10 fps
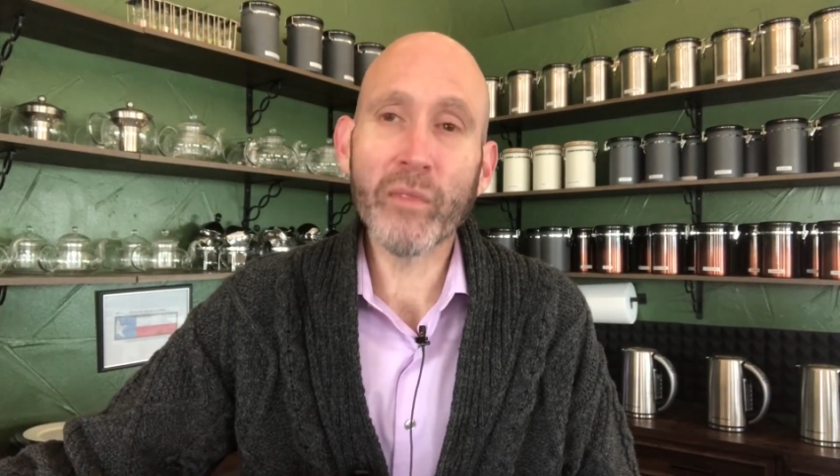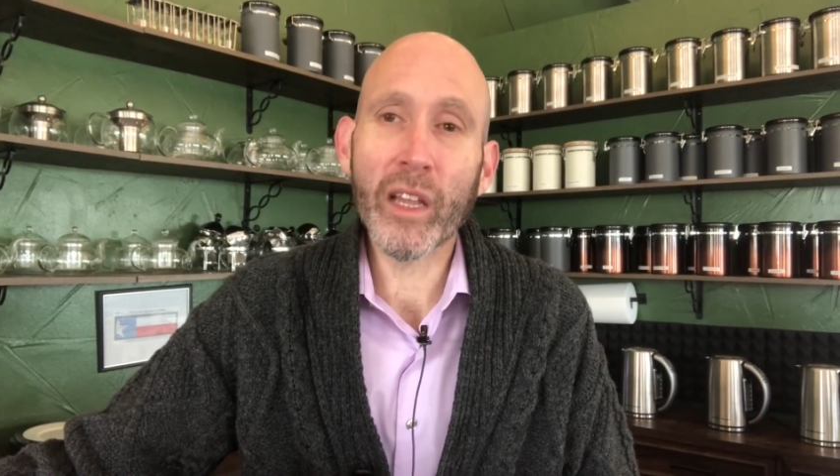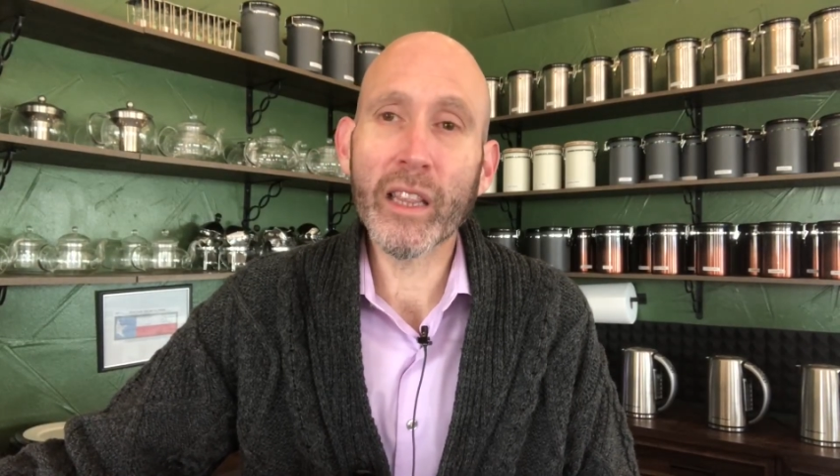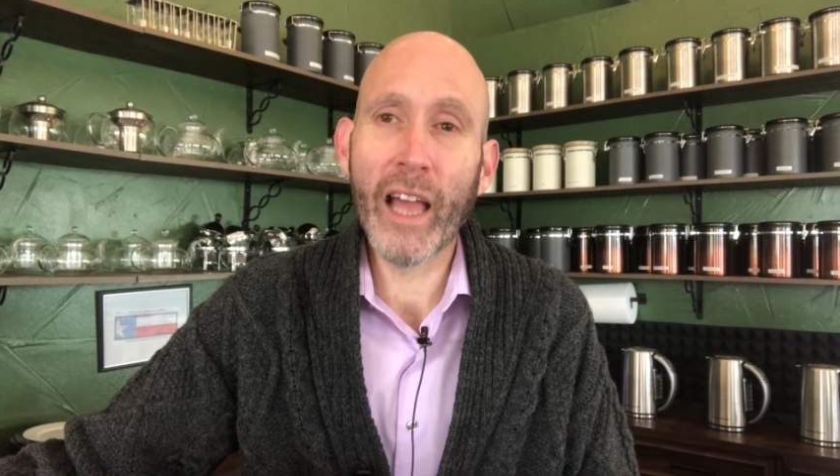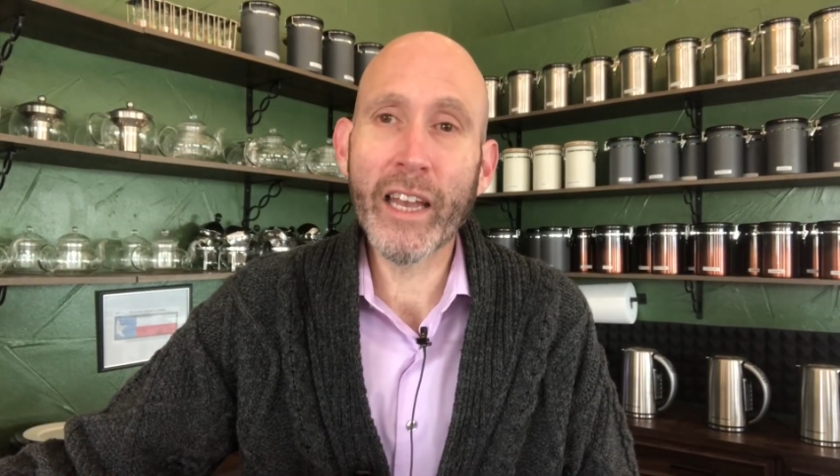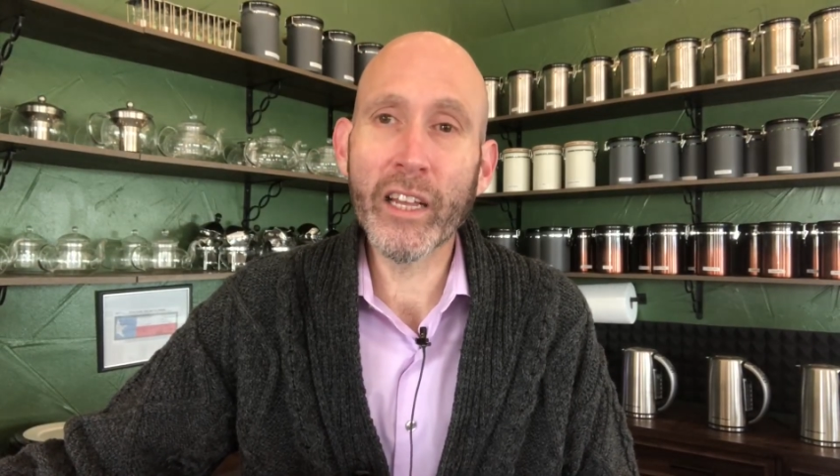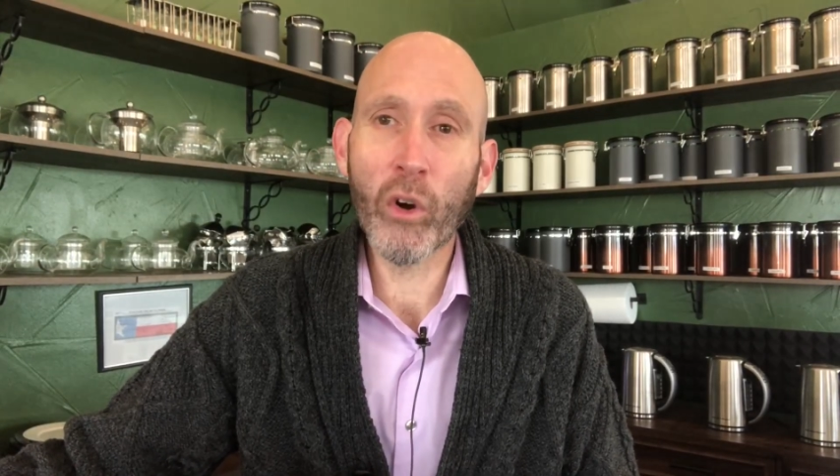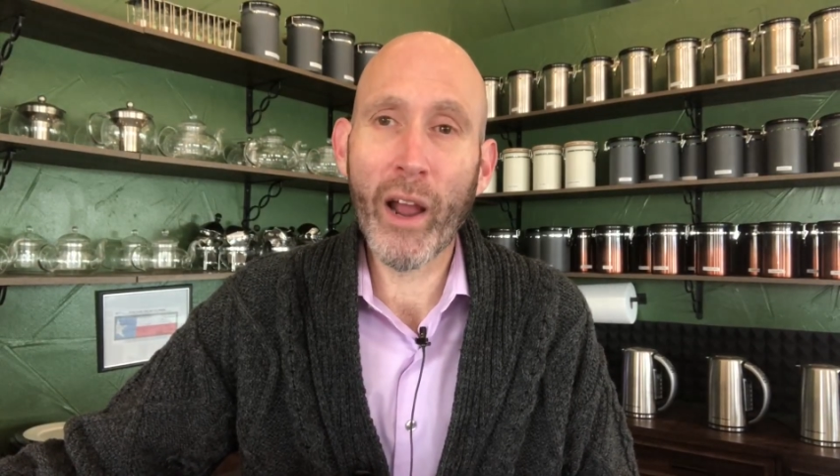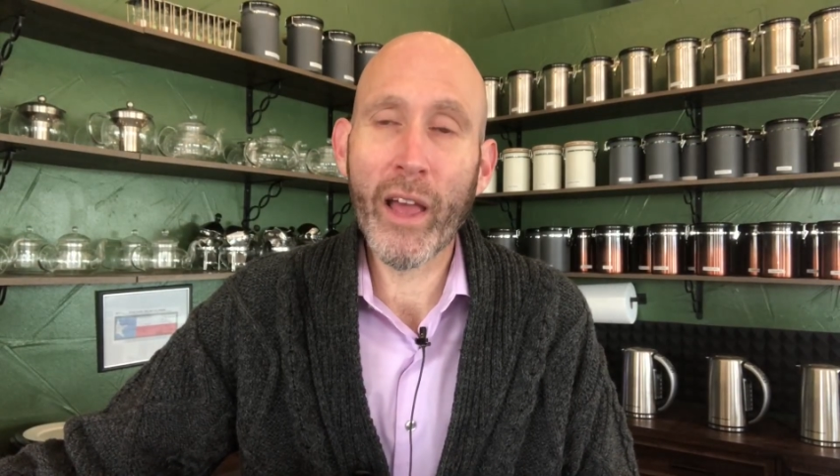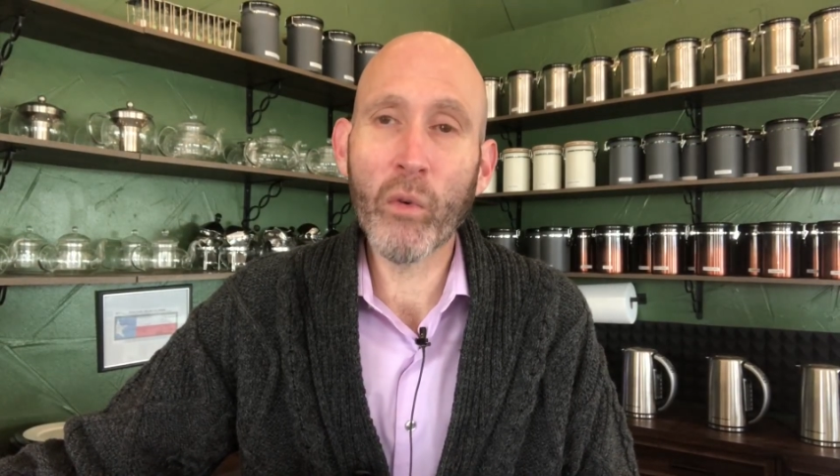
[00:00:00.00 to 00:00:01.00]
Lady
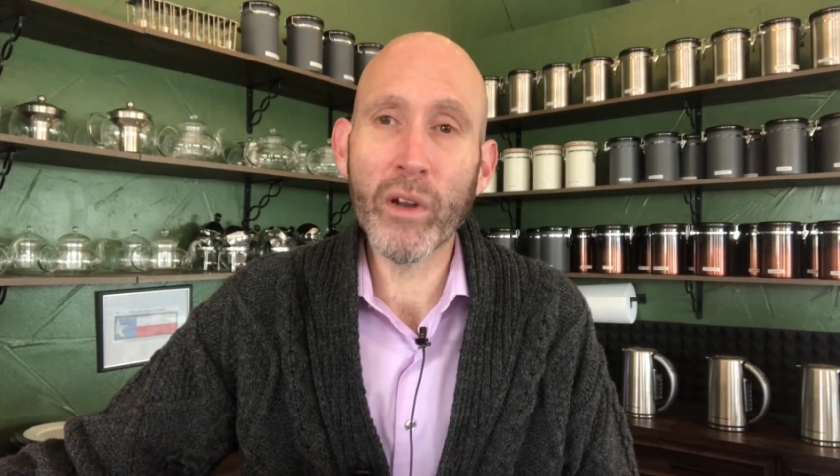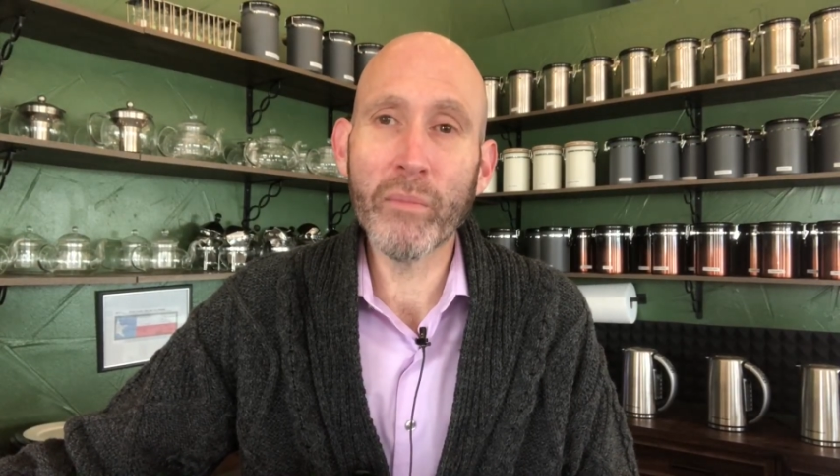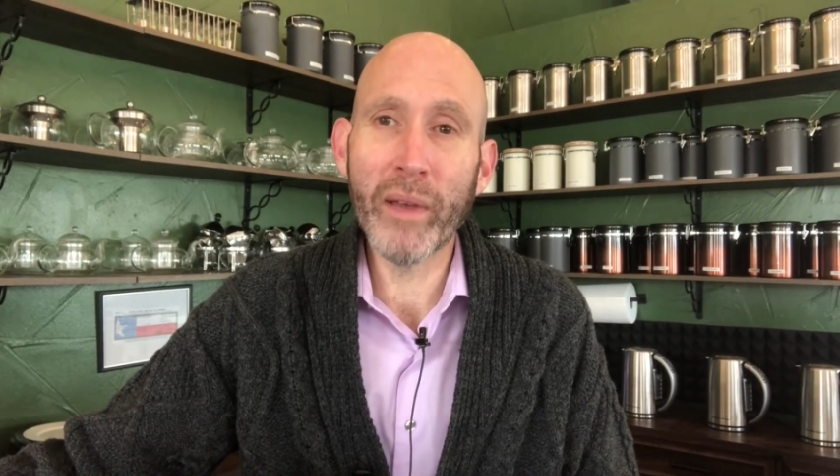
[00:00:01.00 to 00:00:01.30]
Gray would have